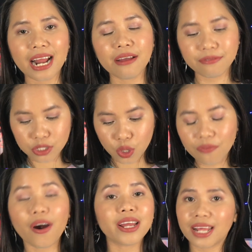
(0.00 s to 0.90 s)

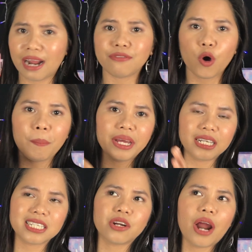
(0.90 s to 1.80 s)
I've
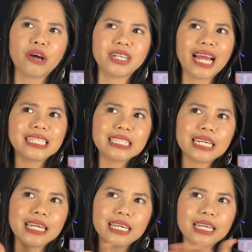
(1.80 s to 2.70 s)
opened is around
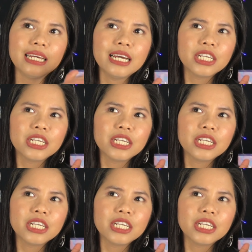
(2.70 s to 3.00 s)
$90